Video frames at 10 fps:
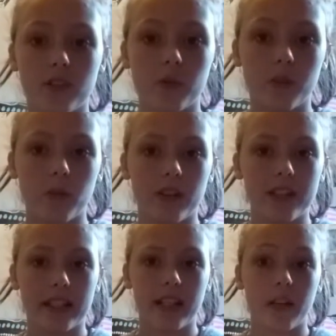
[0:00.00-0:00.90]
to it where
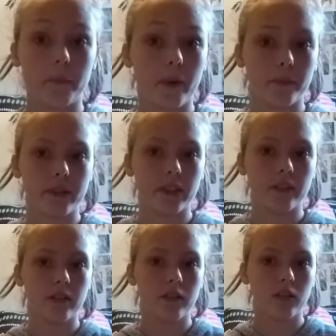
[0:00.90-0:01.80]
it's like kind of
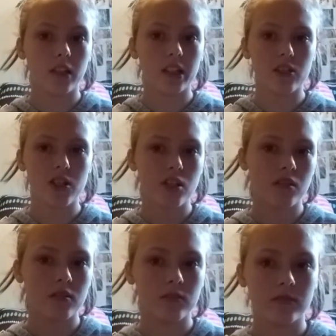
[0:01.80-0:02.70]
bumpy ish,
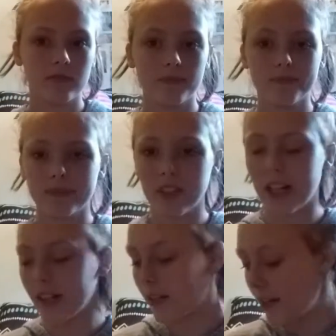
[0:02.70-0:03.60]

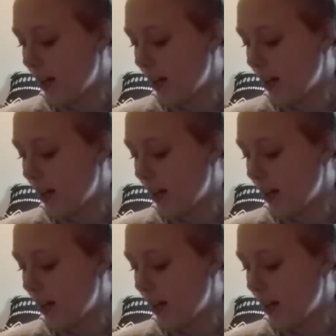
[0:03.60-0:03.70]
kind of.